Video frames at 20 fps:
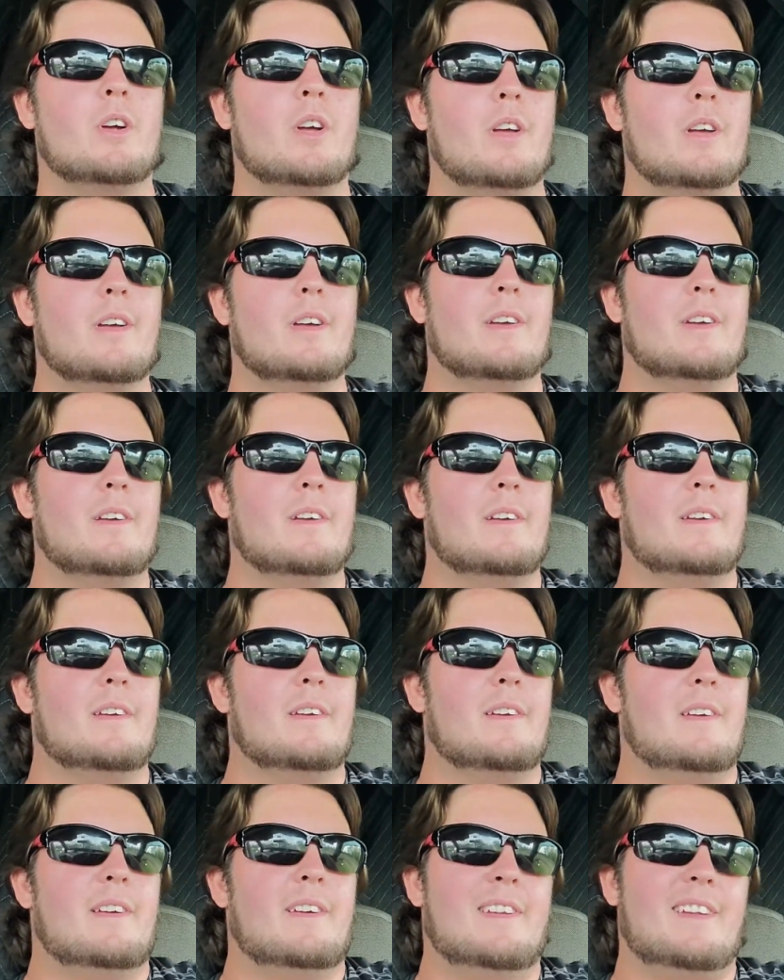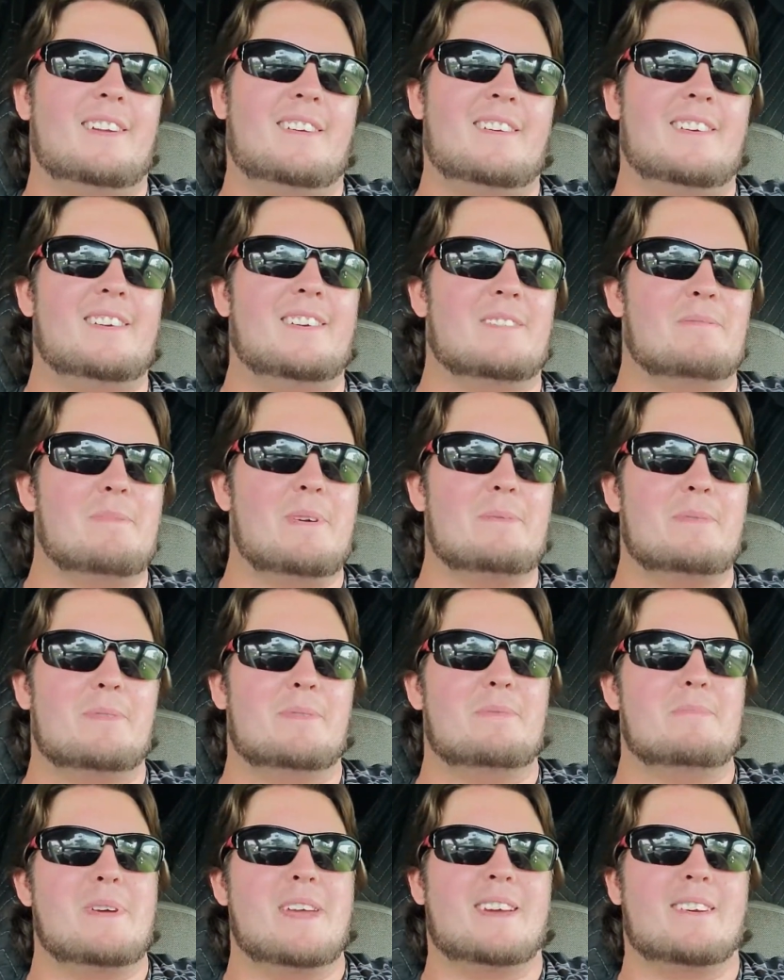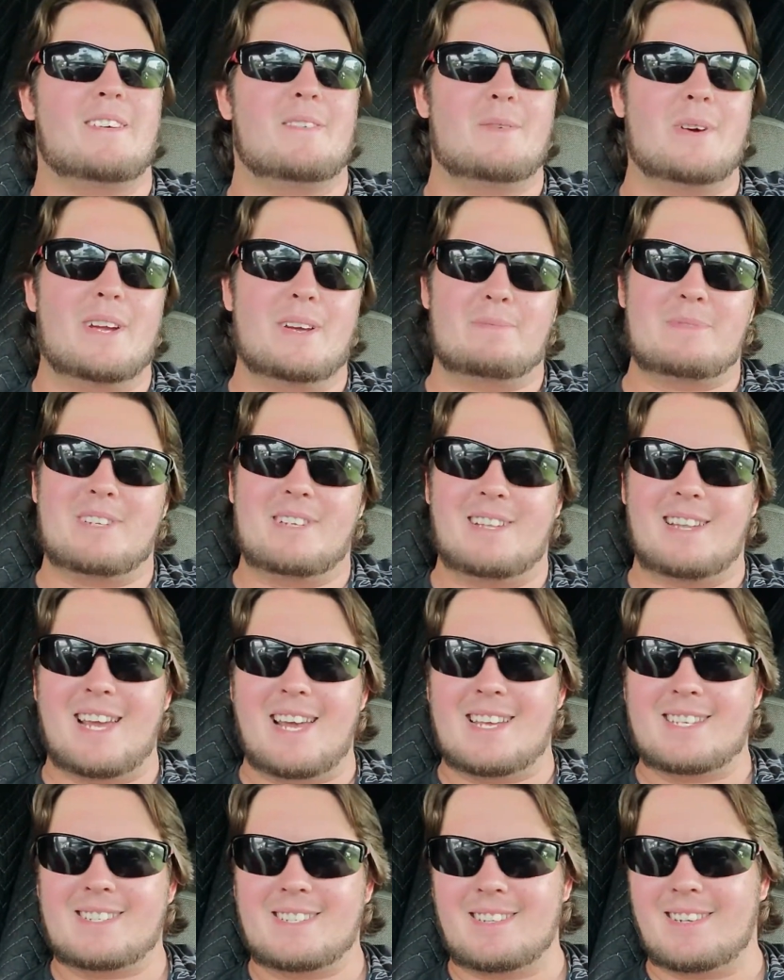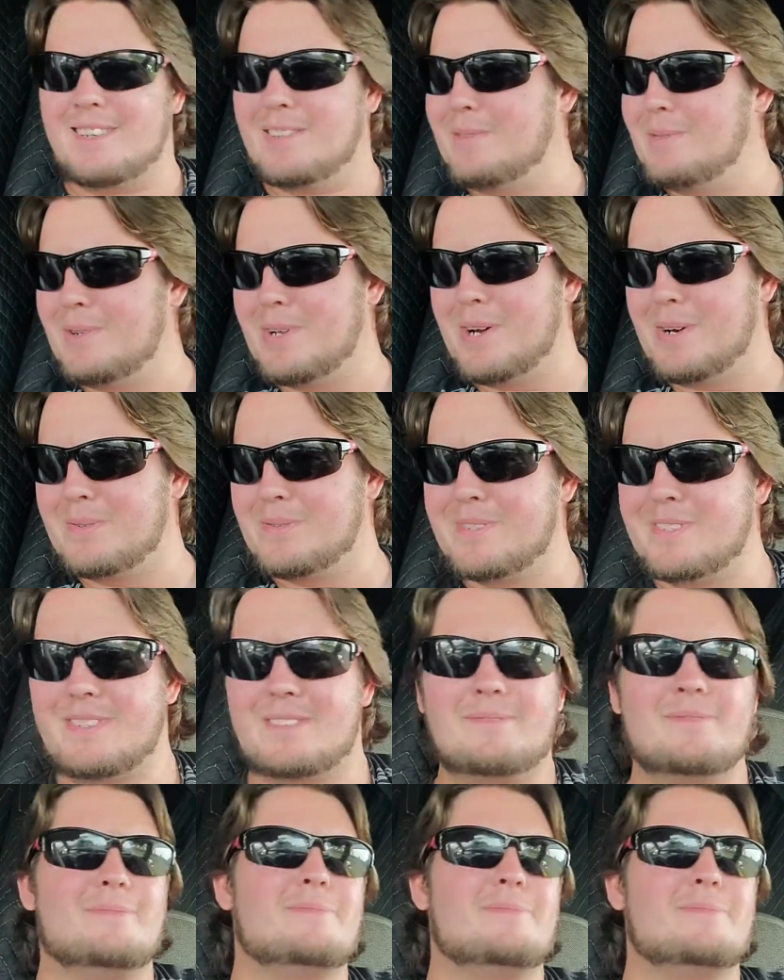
I don't know, maybe we'll make our way up to Alaska. Who knows?